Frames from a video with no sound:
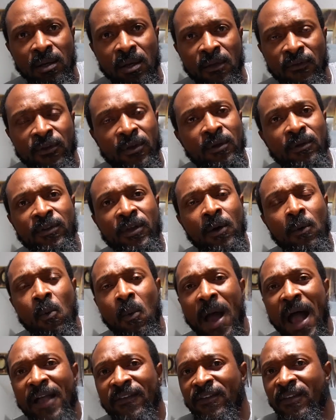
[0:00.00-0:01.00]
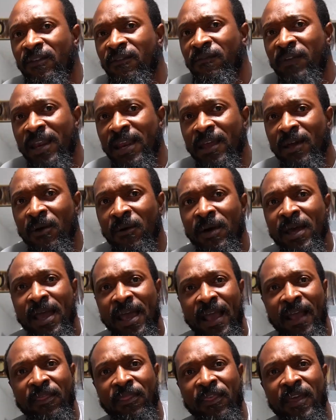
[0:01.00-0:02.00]
So don't watch this video
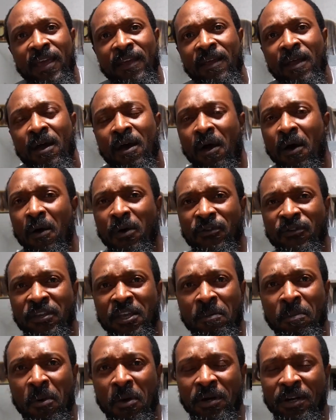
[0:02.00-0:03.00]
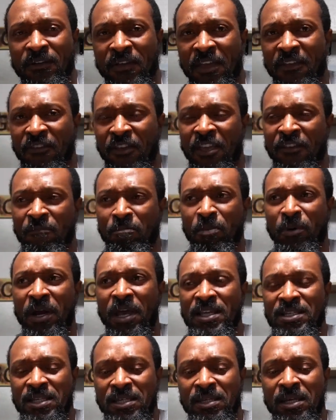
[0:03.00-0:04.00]
and think, oh, Seaborn is
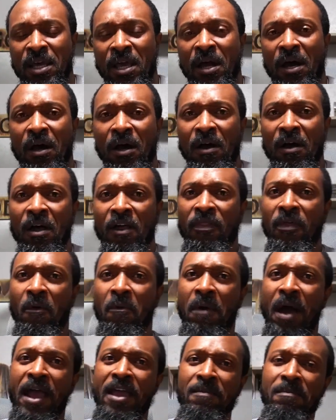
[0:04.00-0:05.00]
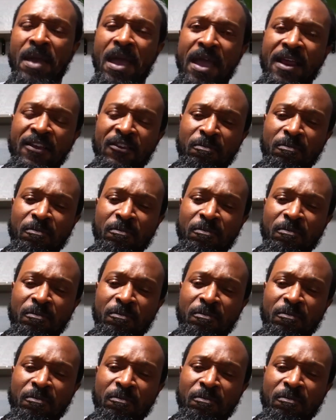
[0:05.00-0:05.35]
praising the white man.